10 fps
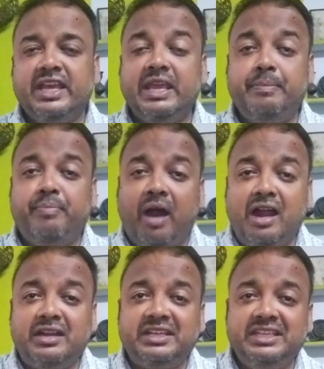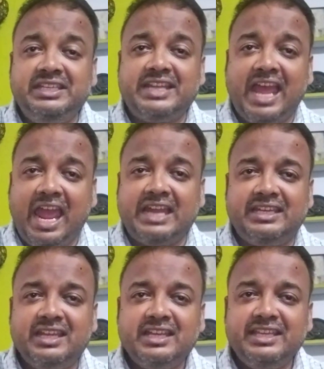a bird in
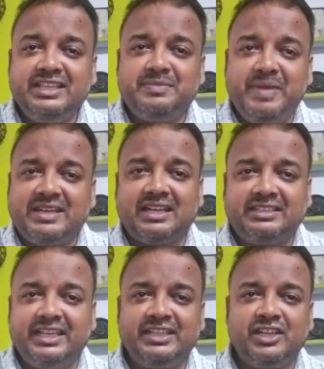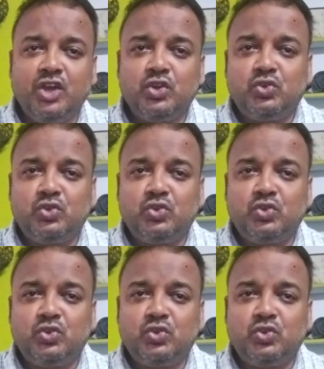hand is better than